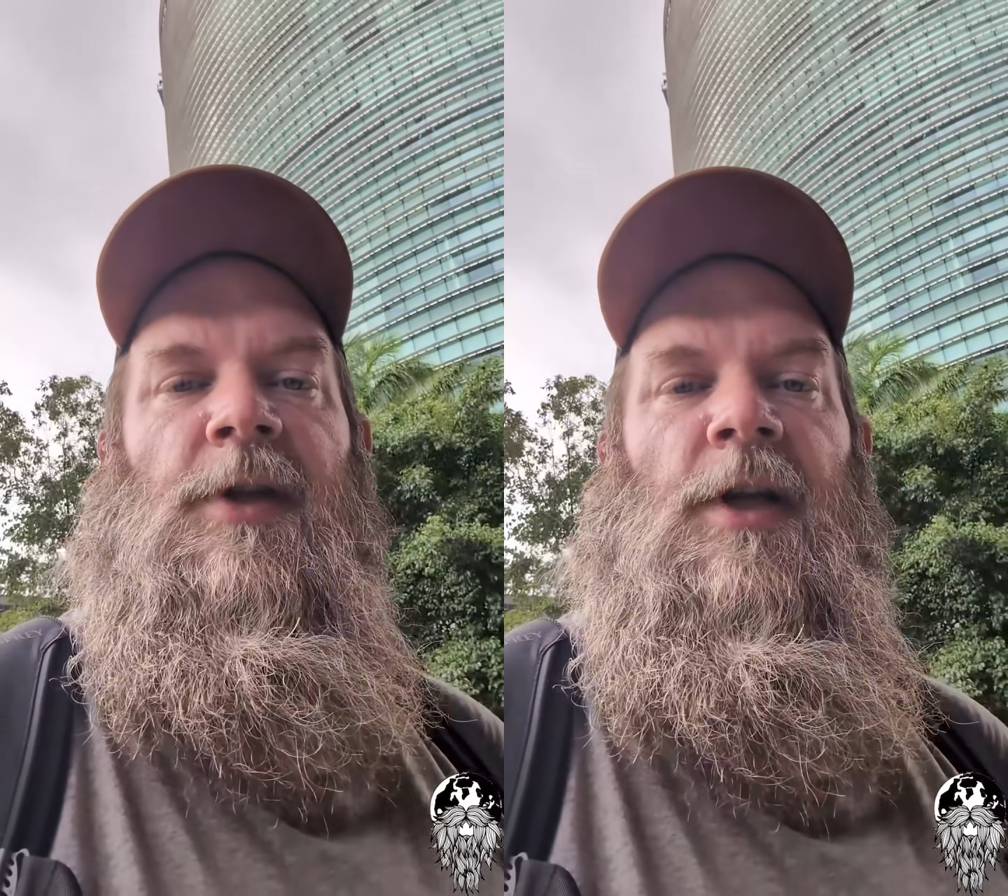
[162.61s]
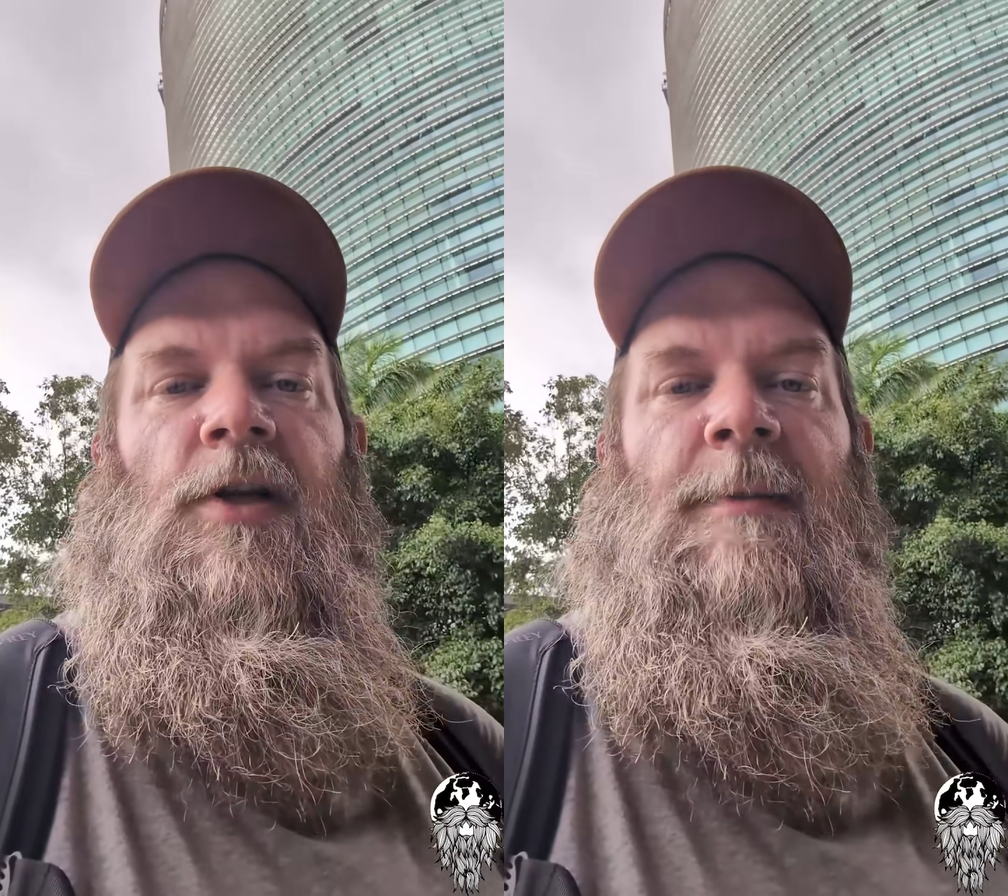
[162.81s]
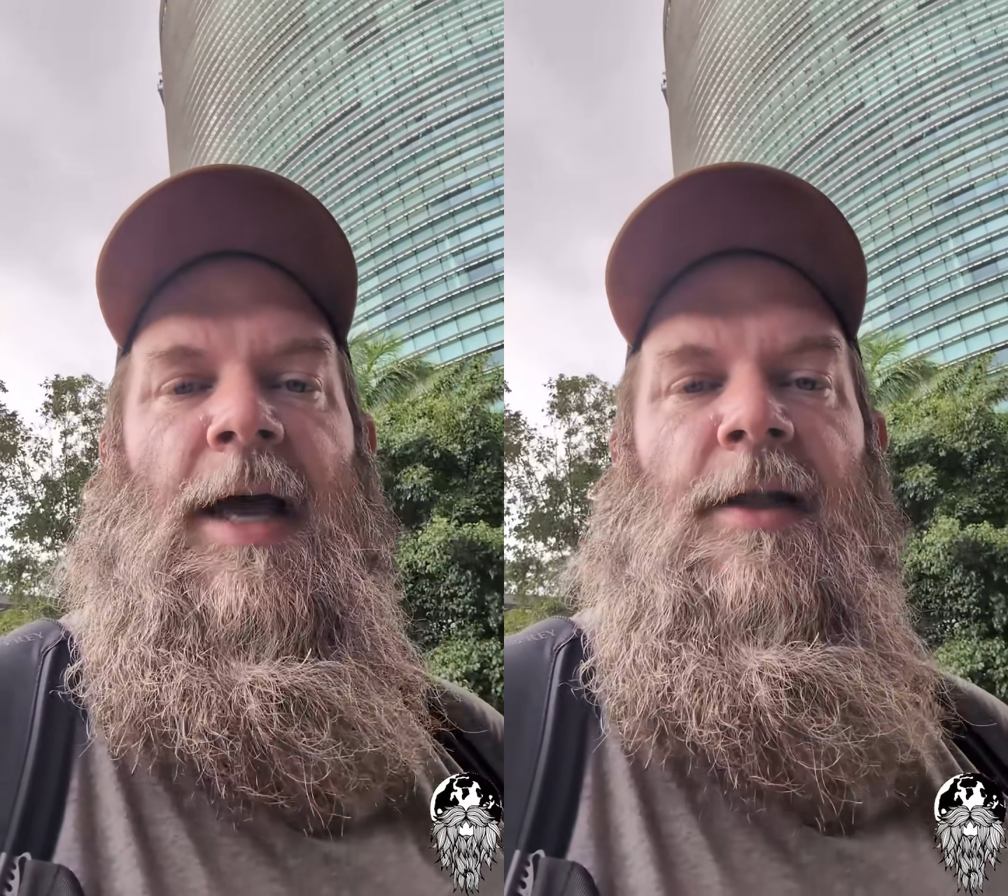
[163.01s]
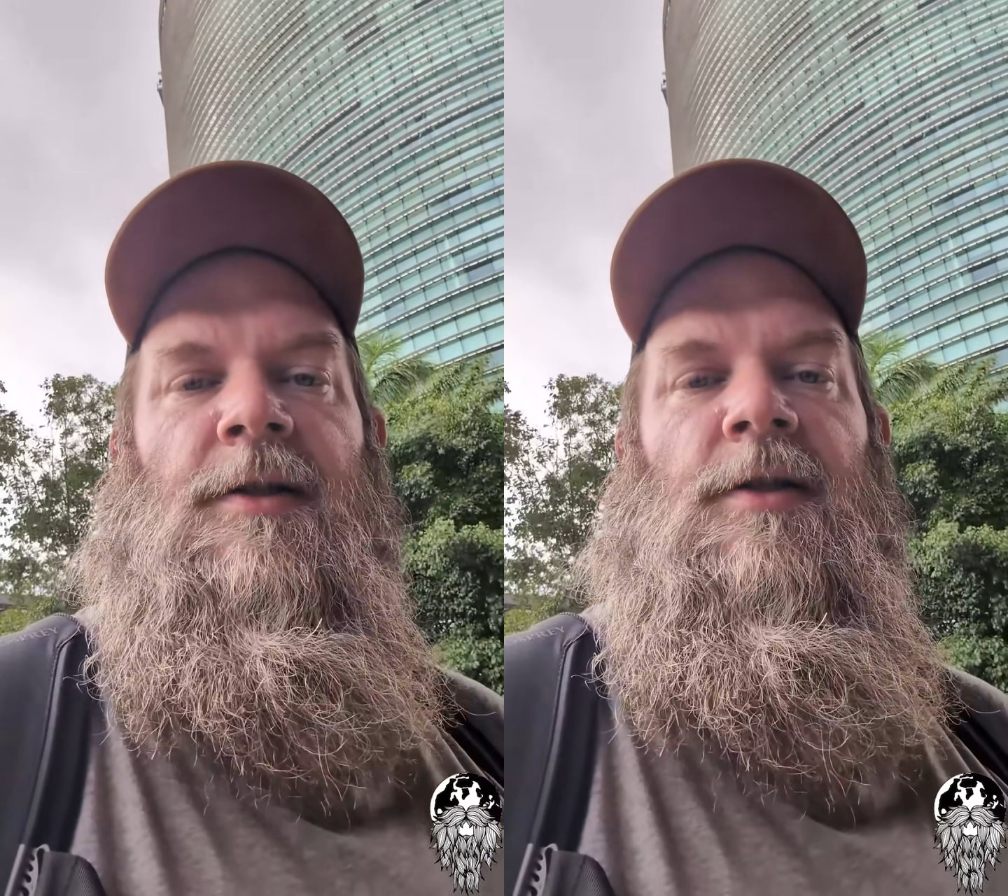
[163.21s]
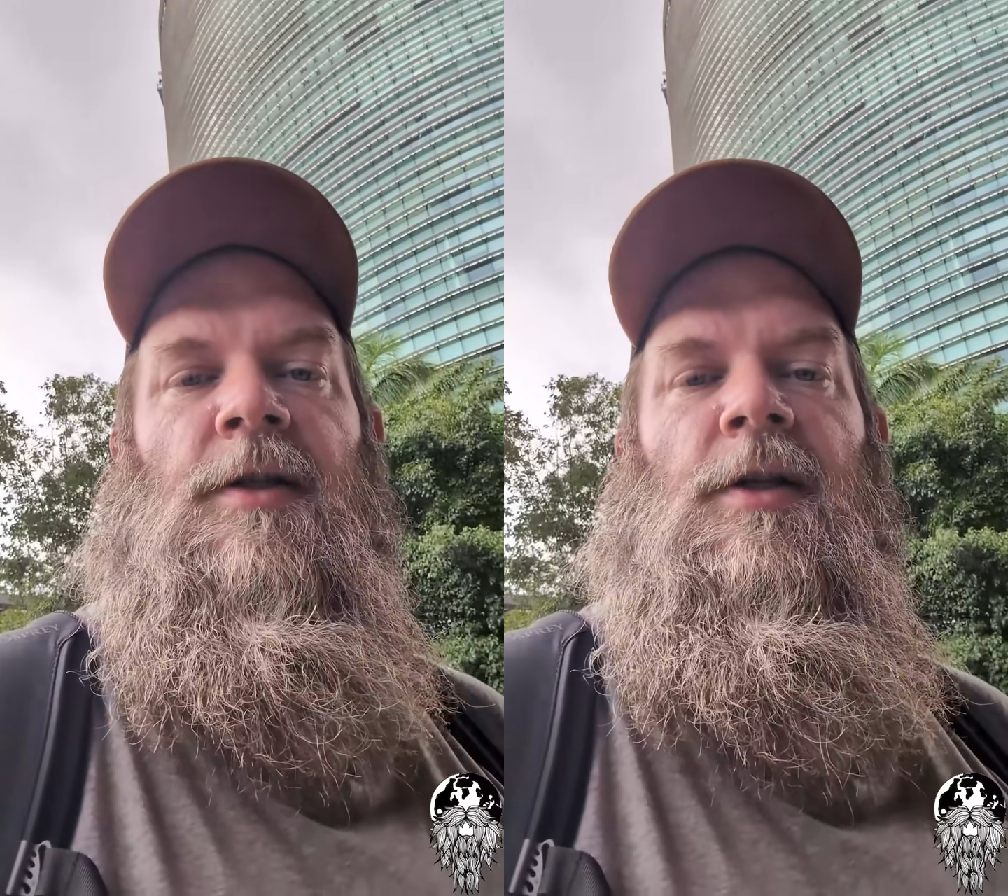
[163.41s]
to get your ballot
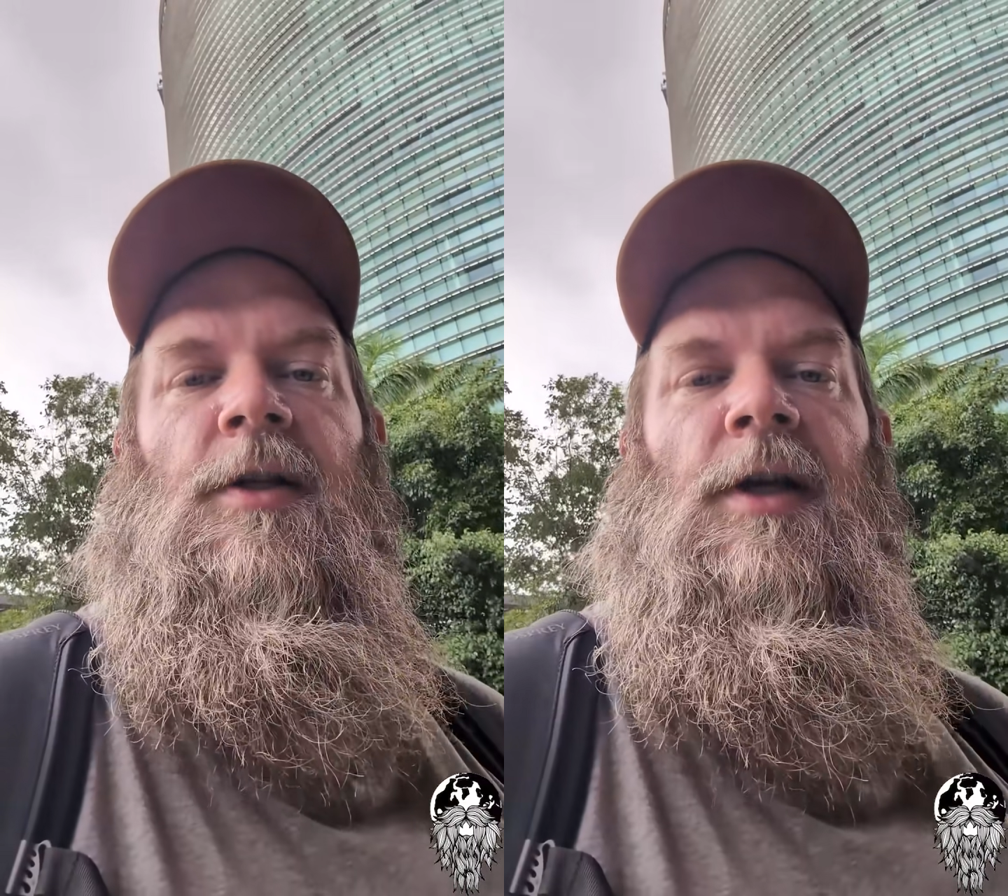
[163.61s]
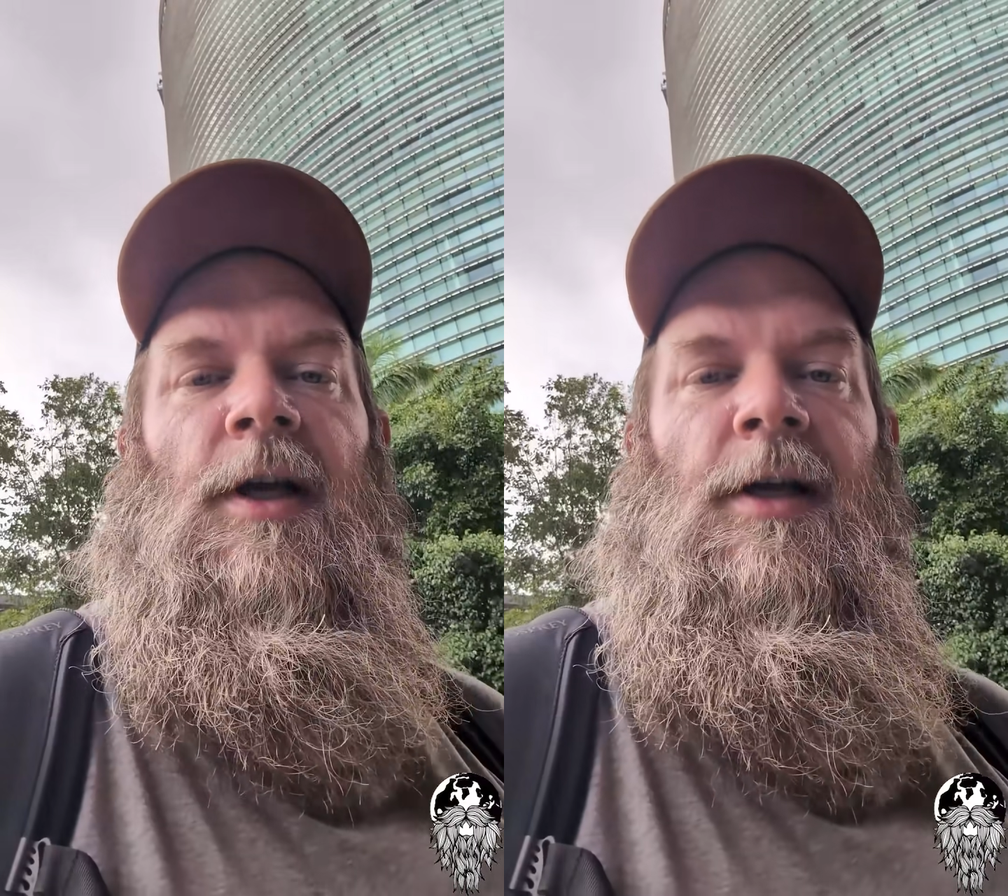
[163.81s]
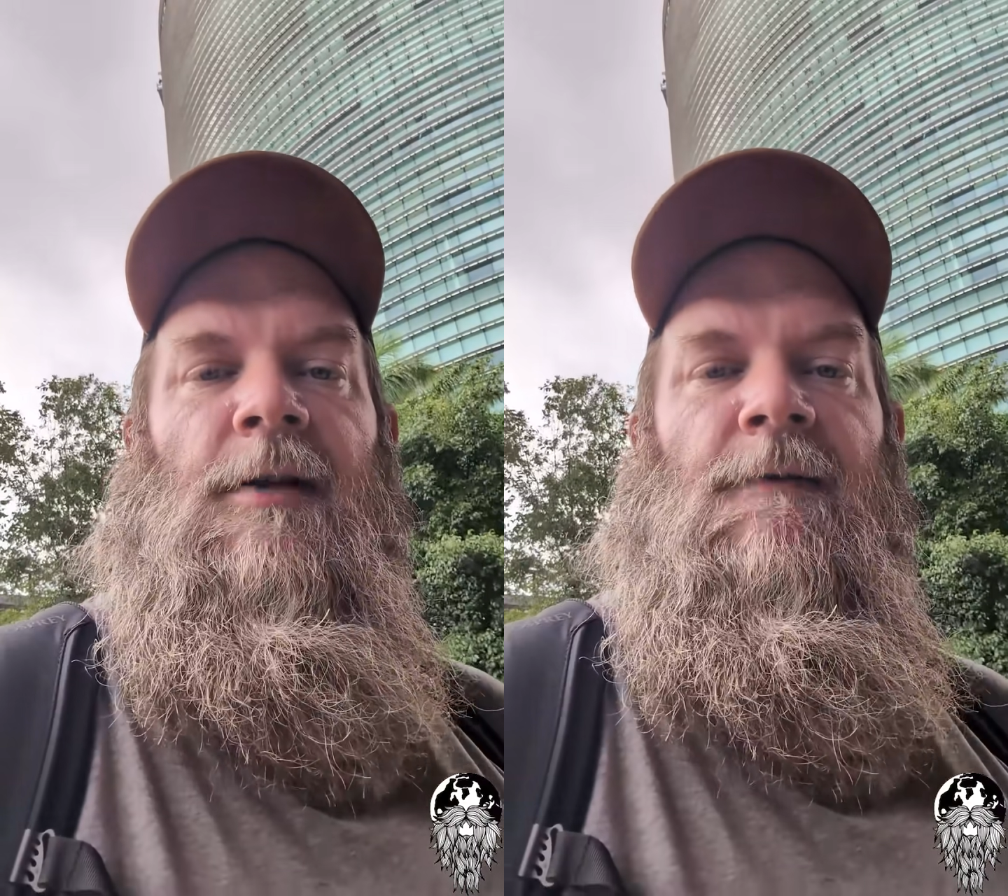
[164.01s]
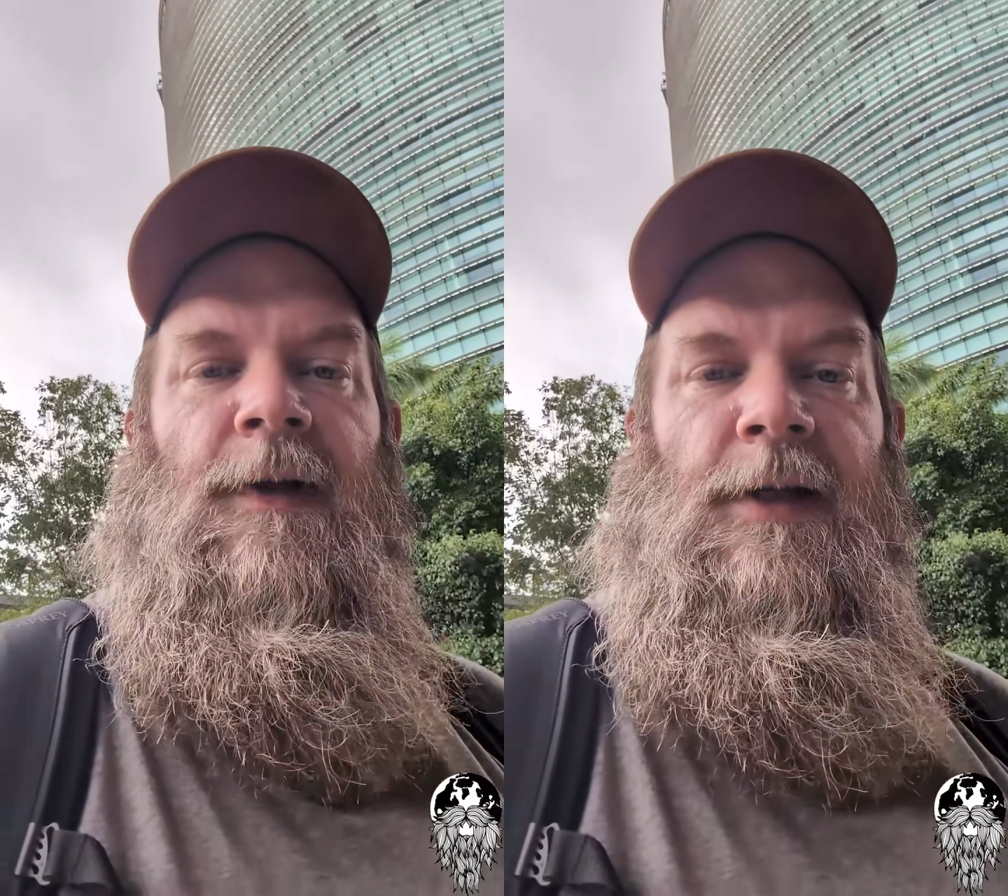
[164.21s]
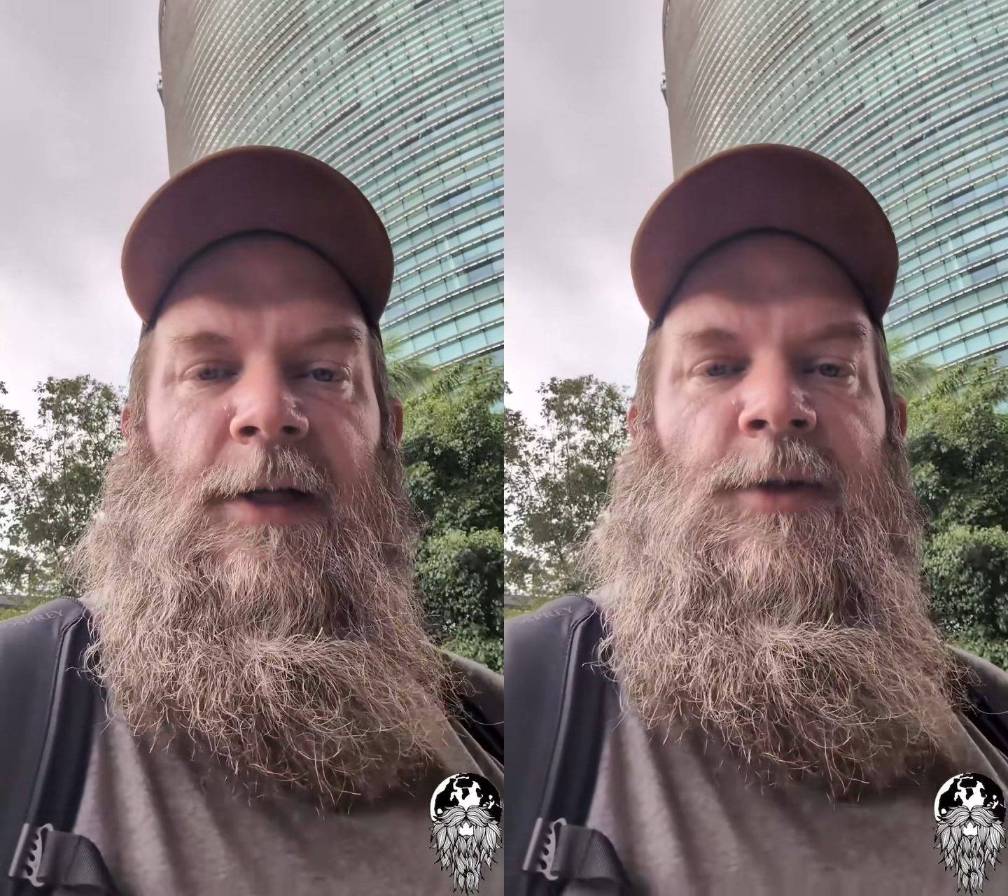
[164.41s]
and
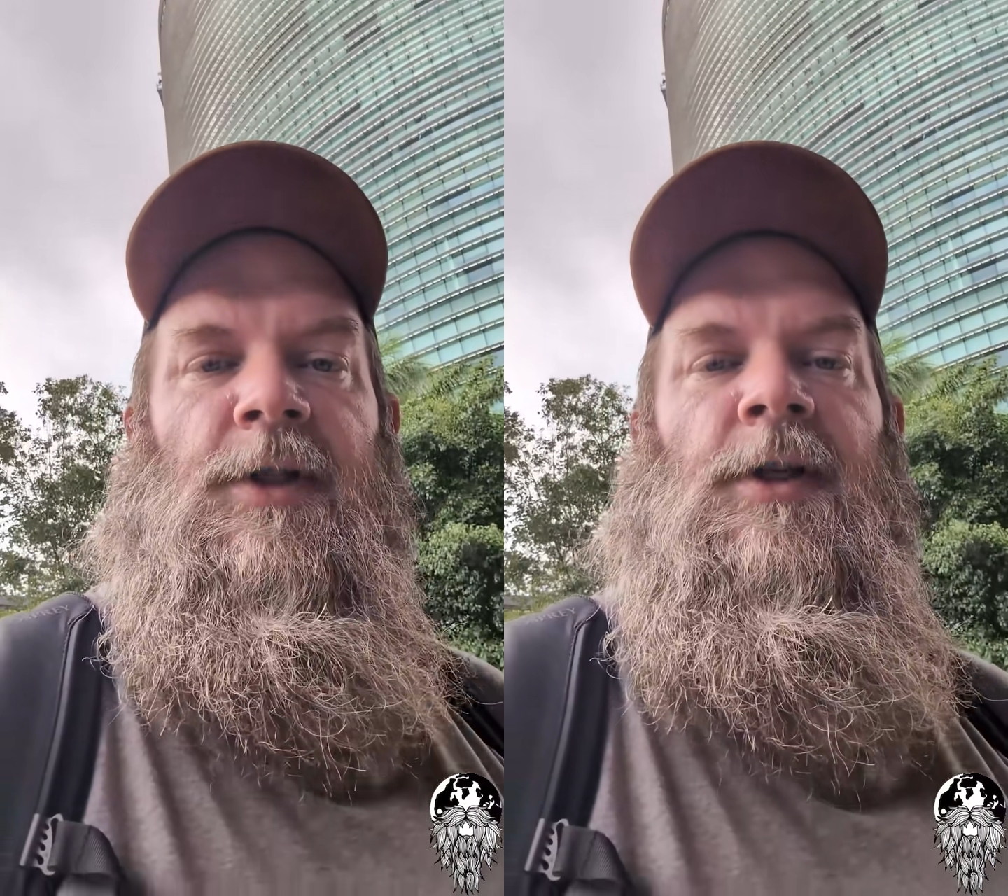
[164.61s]
fill it out.